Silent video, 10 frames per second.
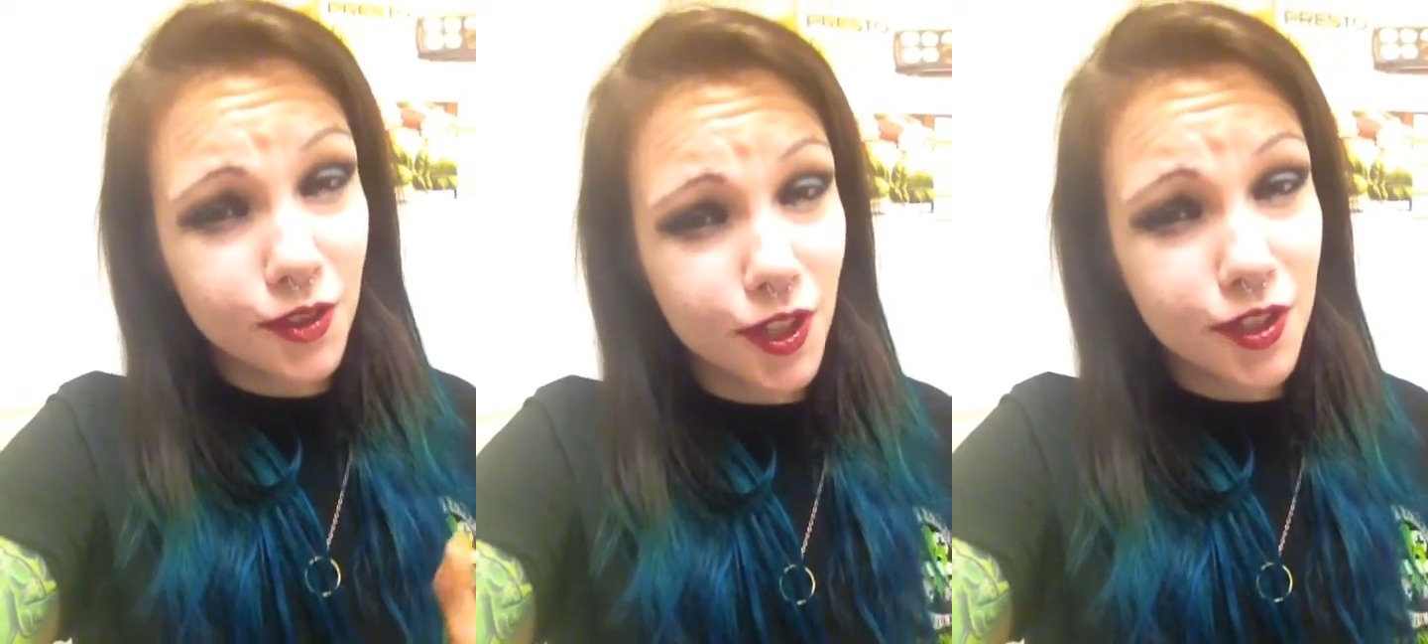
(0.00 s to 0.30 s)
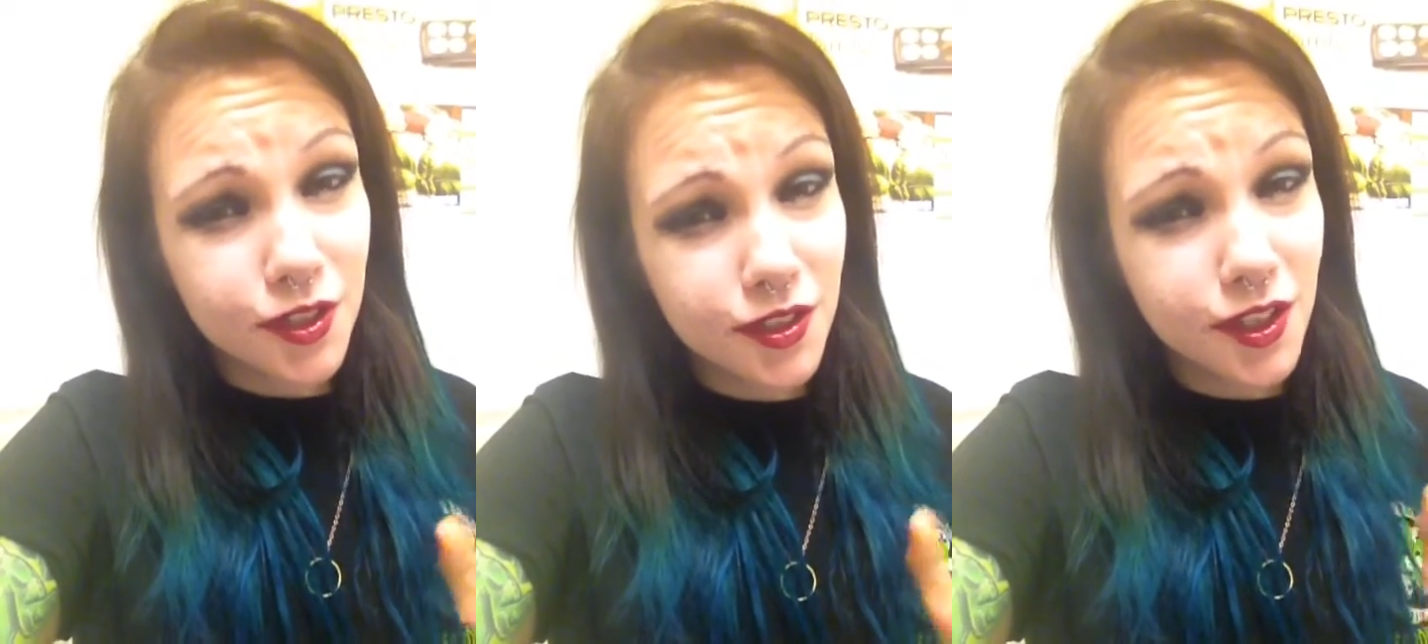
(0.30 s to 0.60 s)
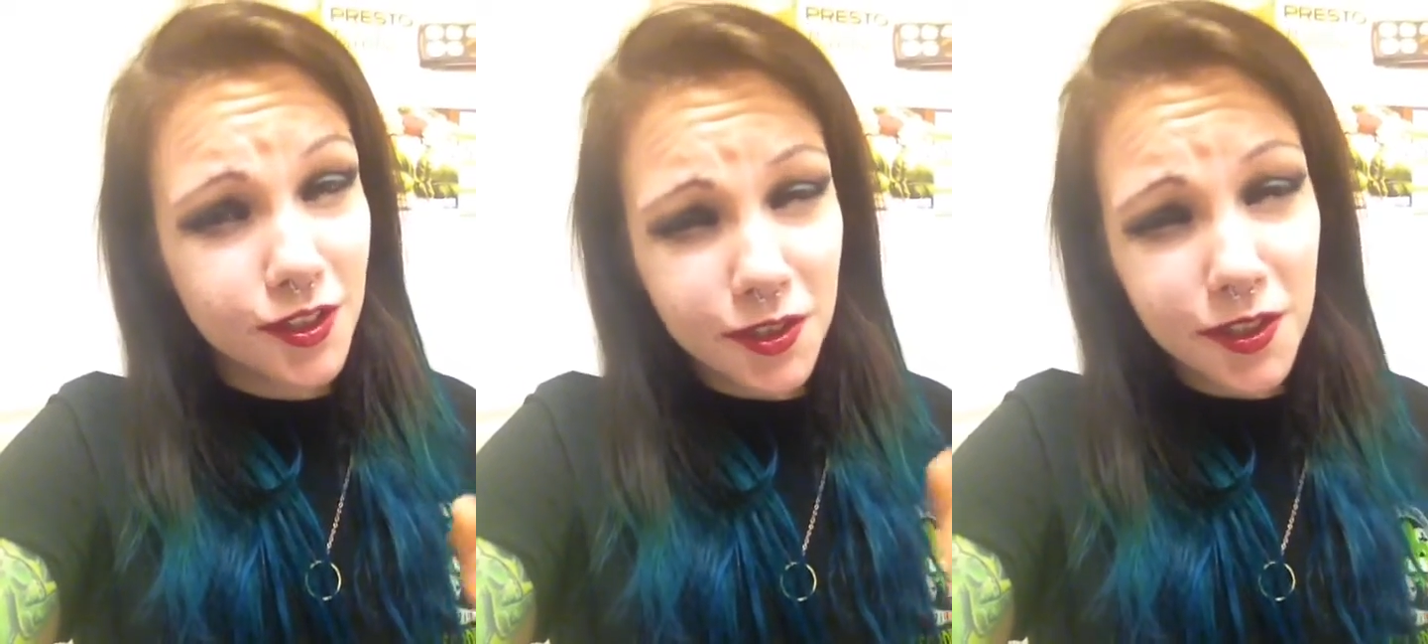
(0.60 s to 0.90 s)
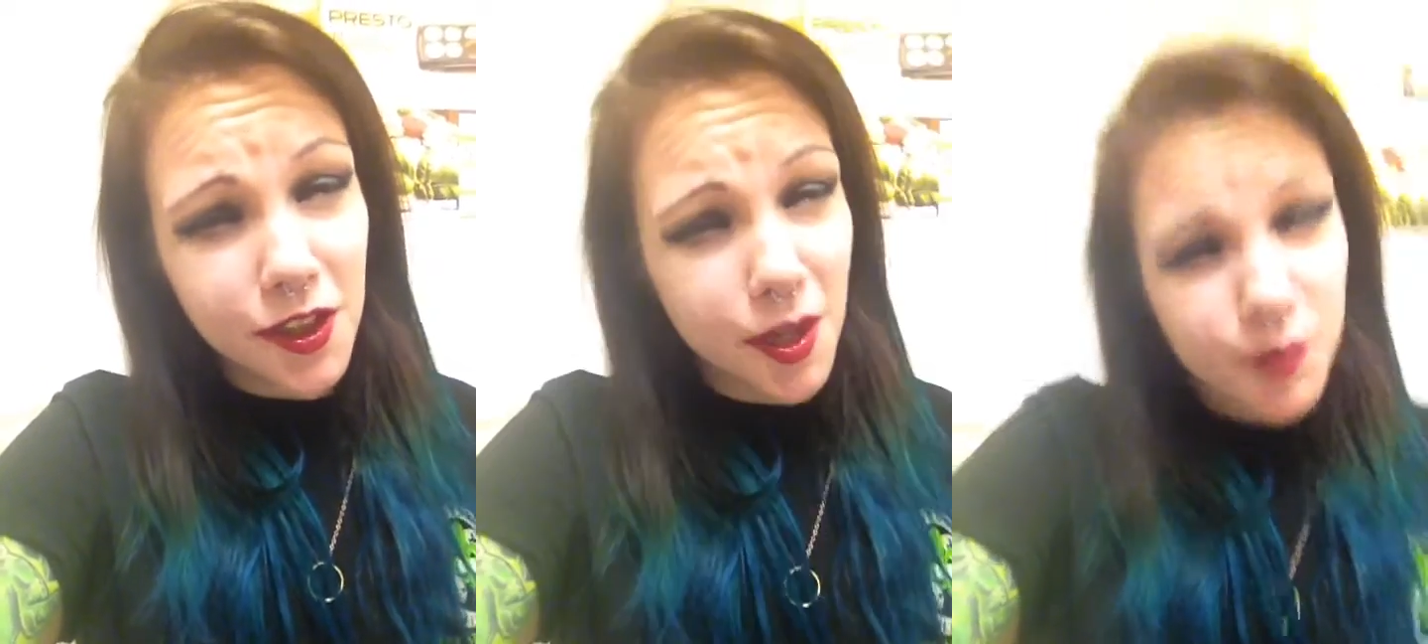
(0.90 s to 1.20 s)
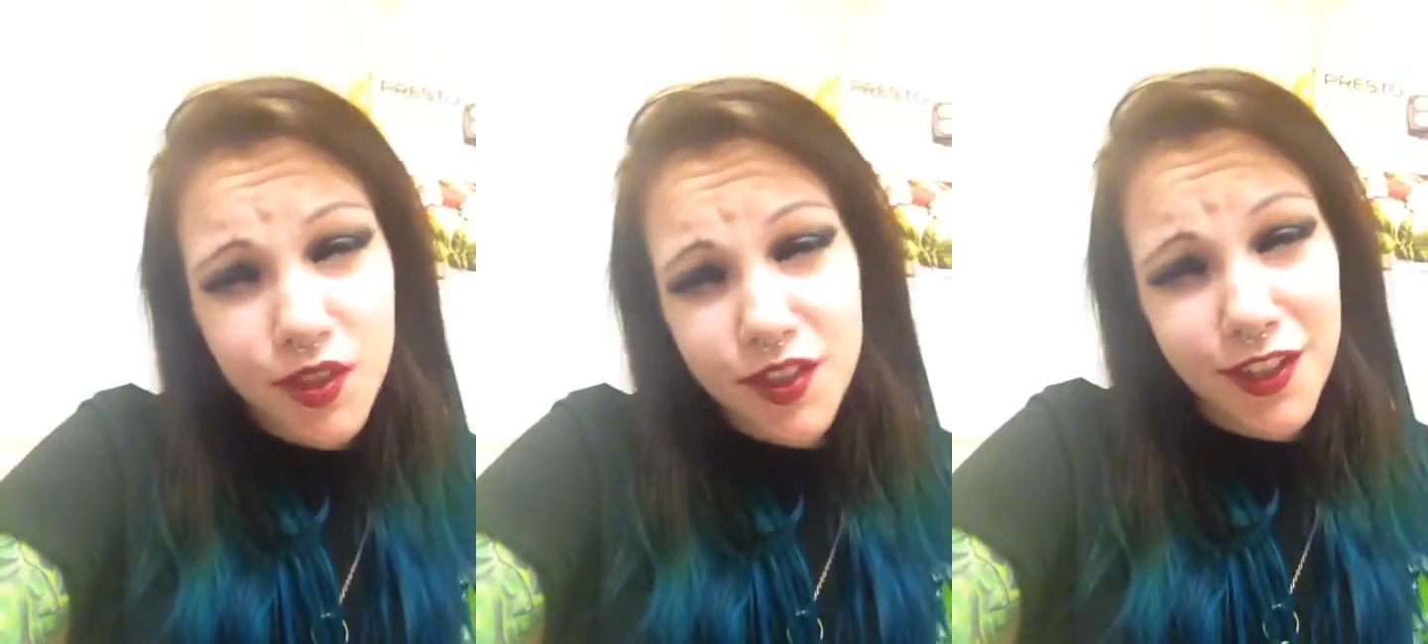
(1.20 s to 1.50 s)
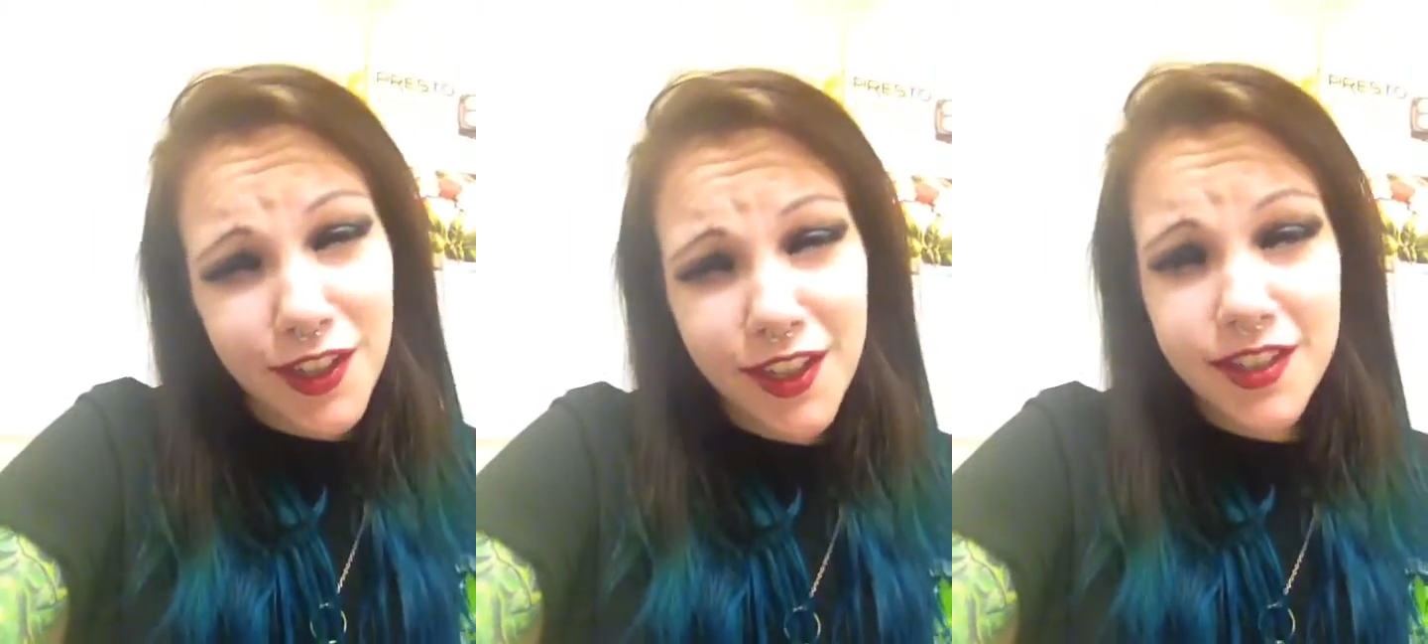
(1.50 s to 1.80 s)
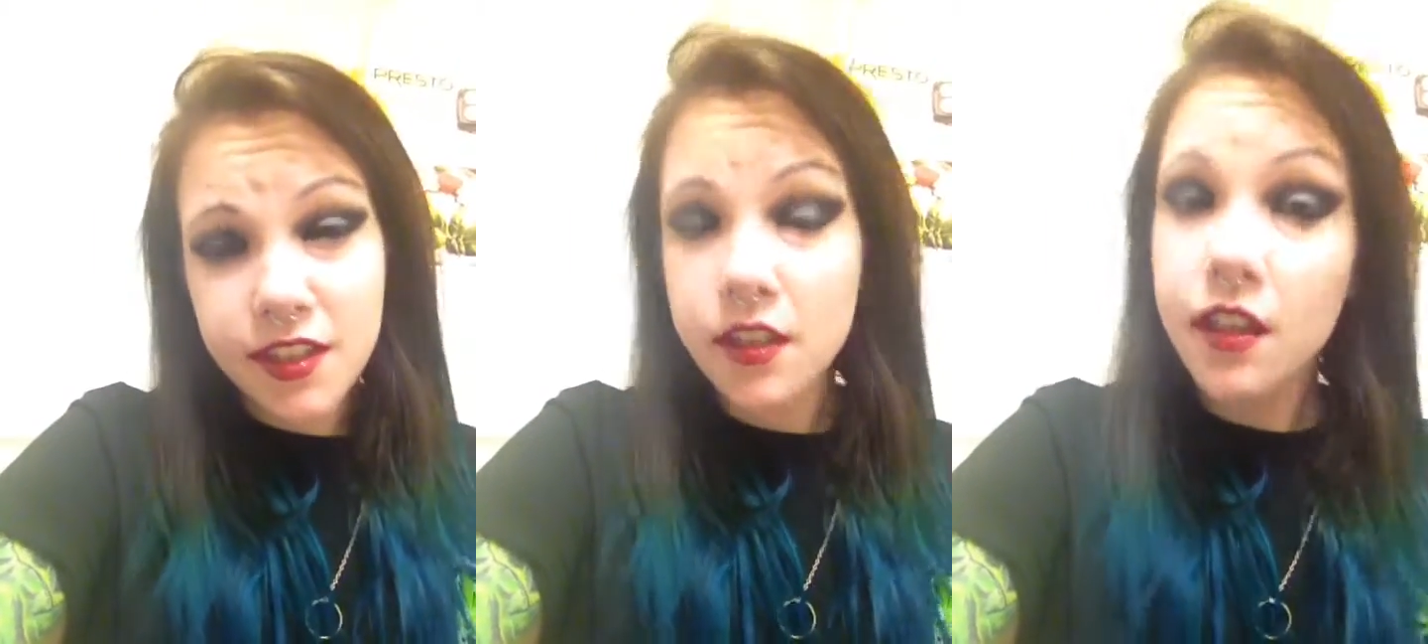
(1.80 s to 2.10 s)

that that's an option, I guess.